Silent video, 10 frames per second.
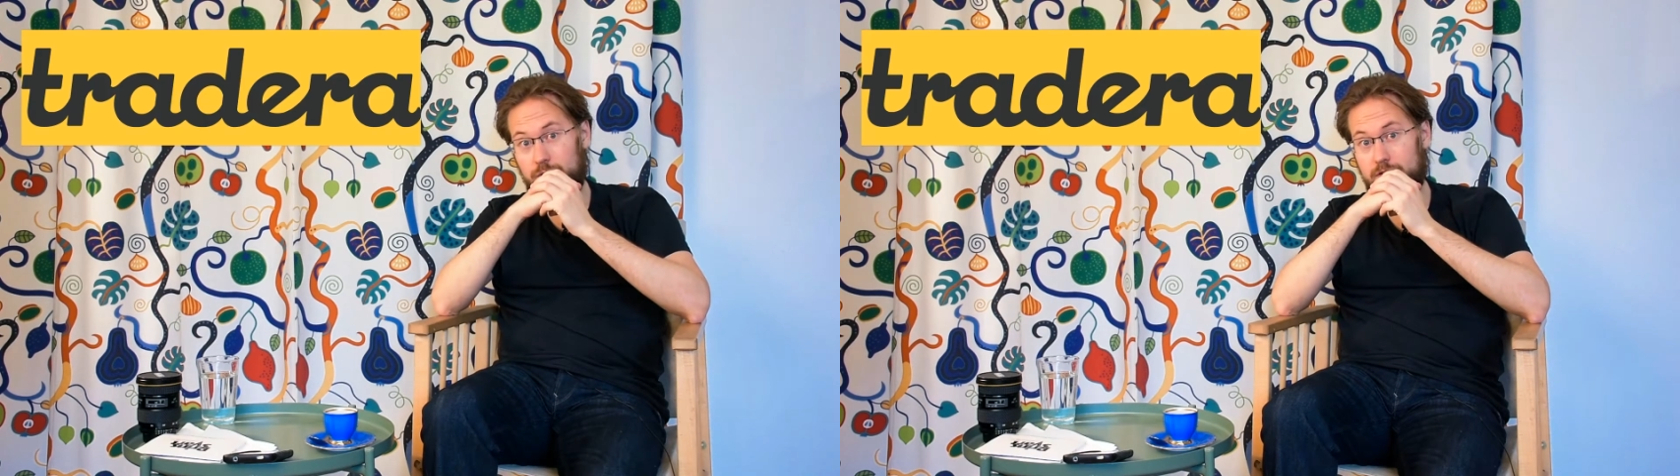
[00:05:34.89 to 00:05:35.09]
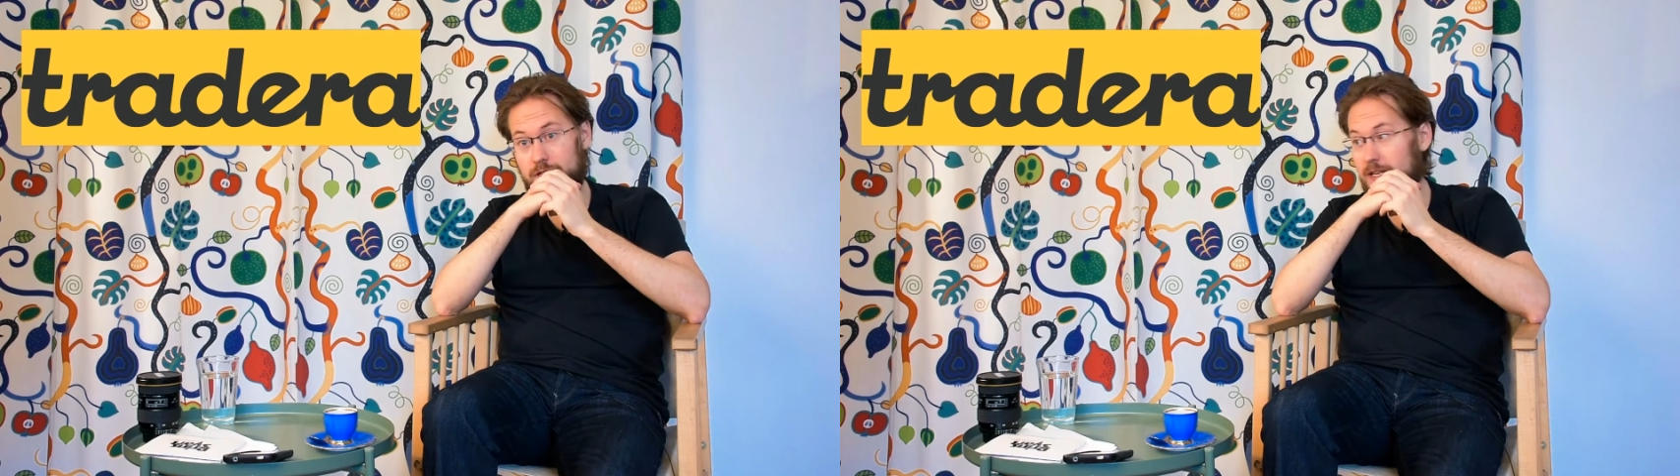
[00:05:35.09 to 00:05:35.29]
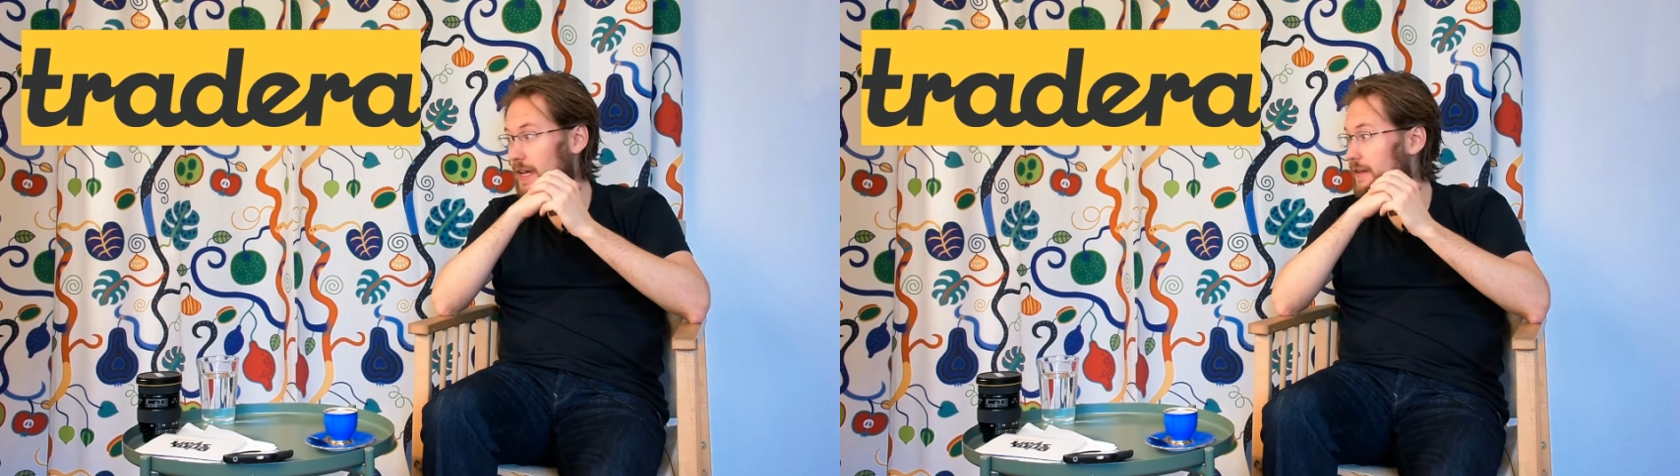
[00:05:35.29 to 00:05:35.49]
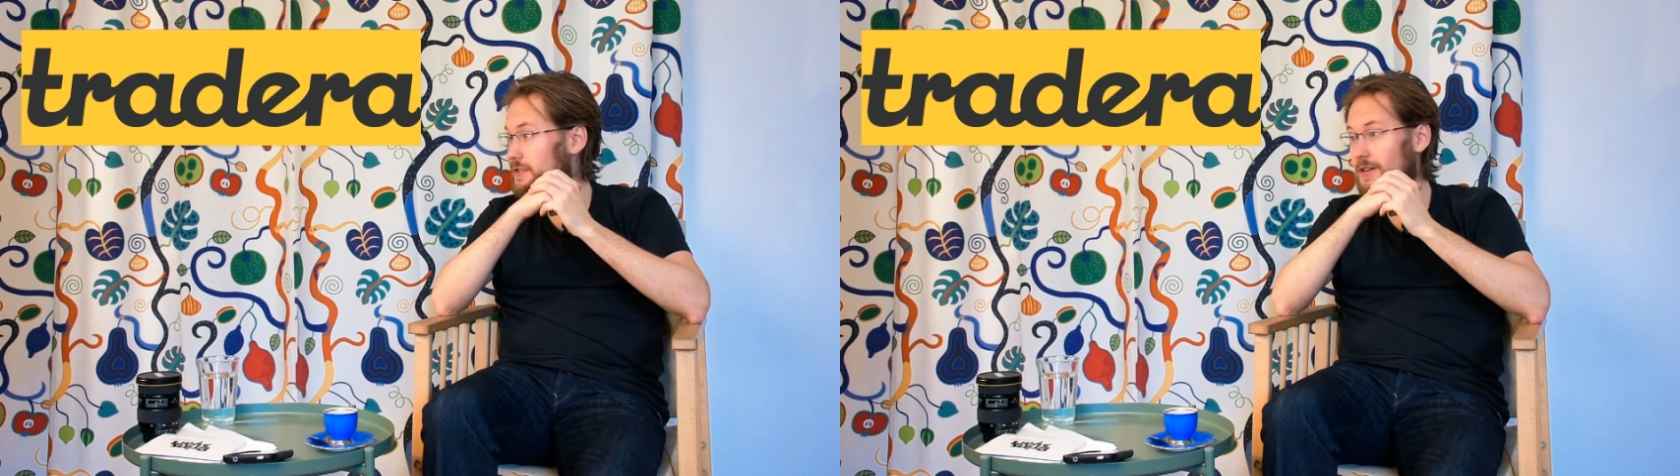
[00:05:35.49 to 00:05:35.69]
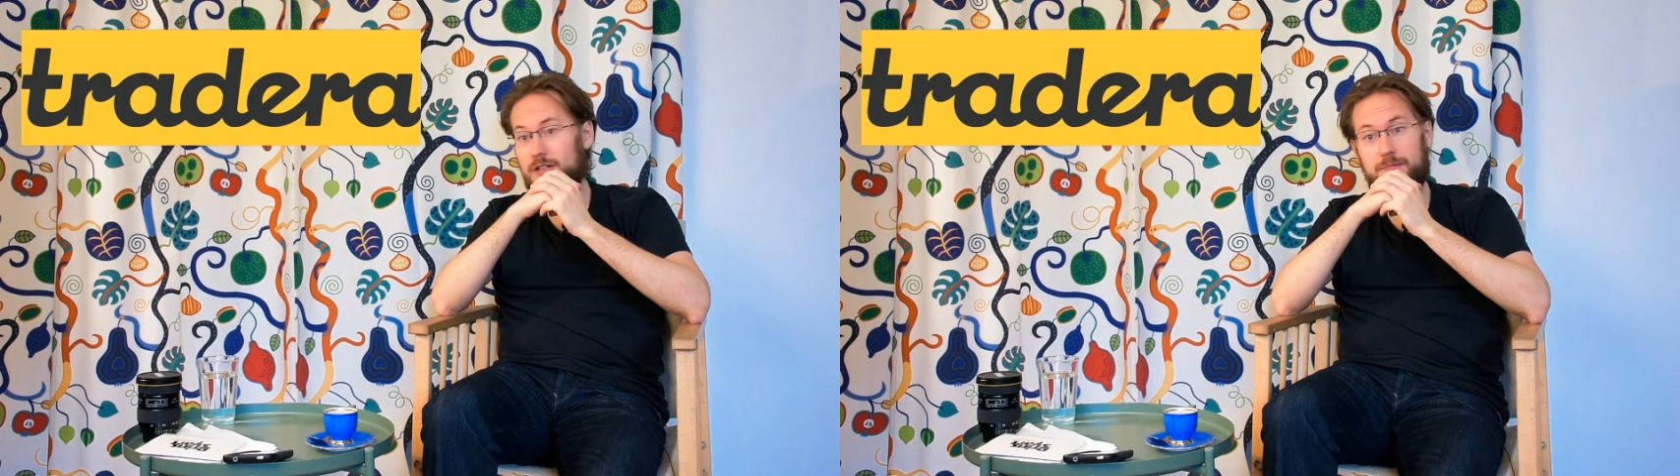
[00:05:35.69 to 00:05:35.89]
which I have
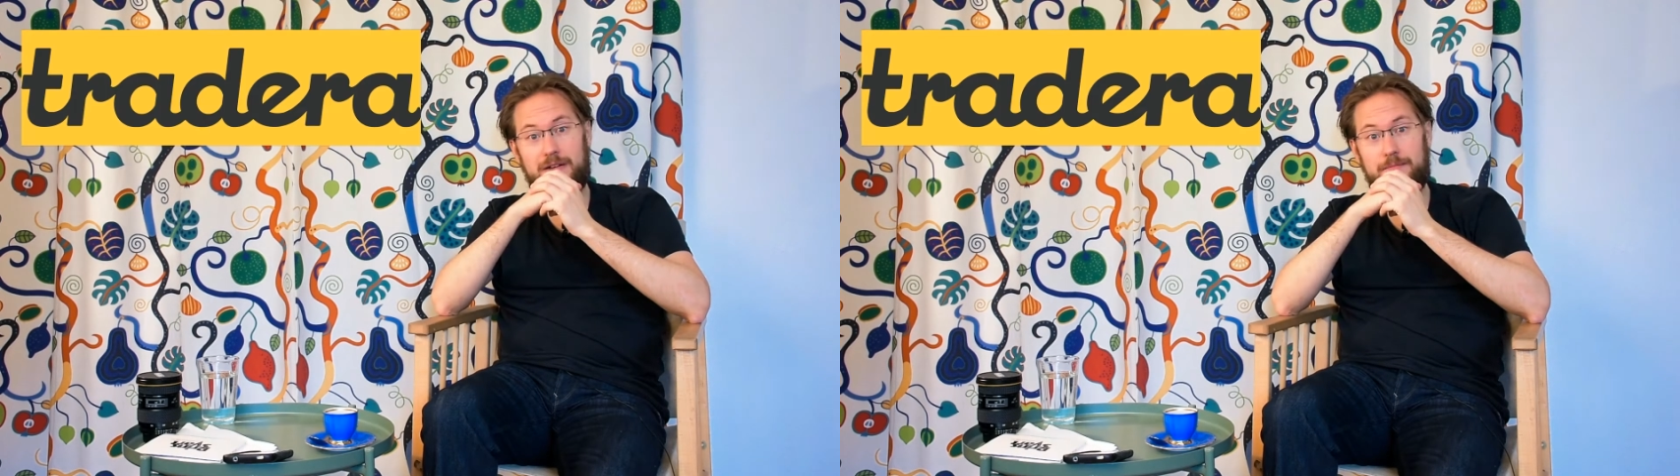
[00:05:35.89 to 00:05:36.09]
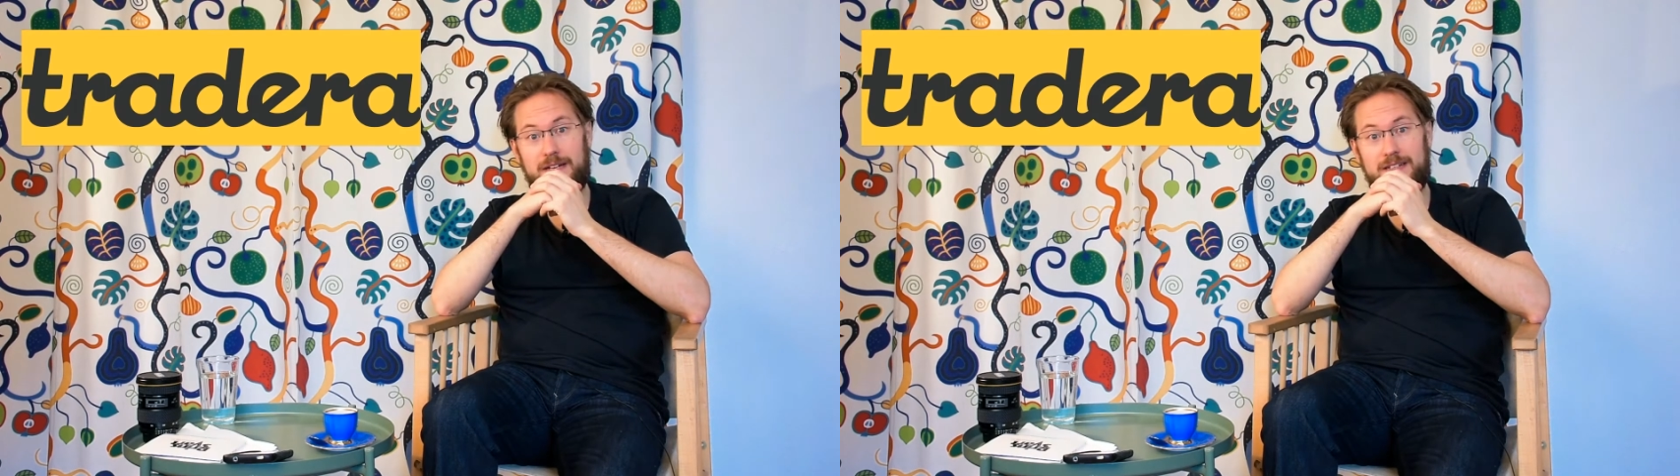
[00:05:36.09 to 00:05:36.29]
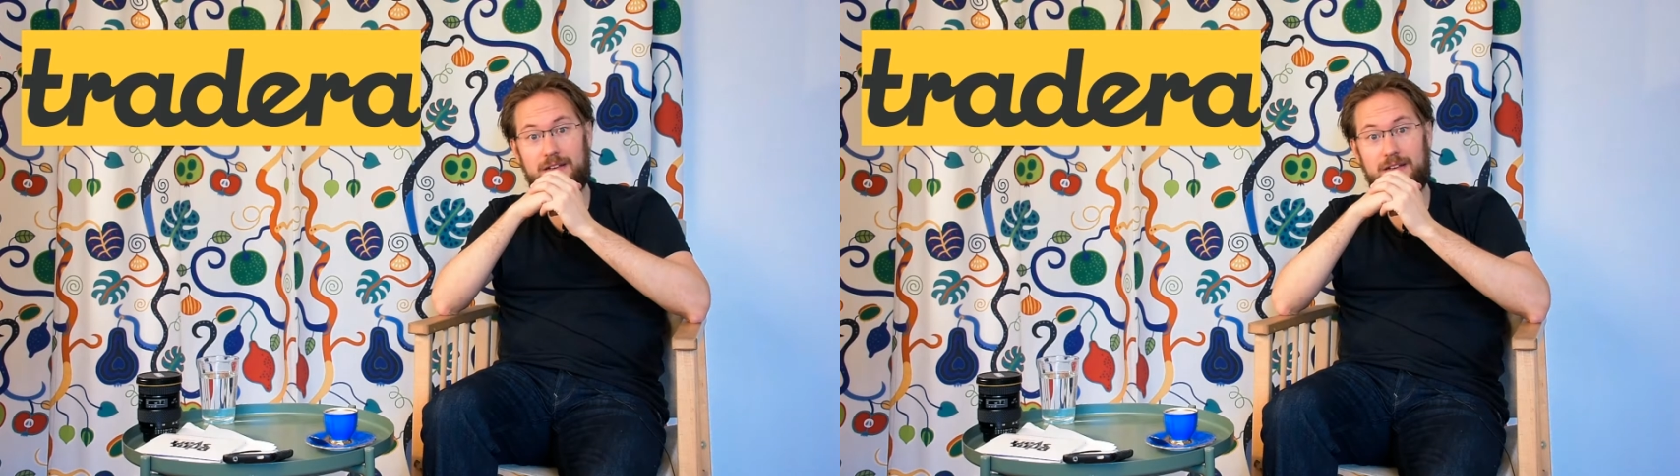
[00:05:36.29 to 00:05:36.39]
talked about many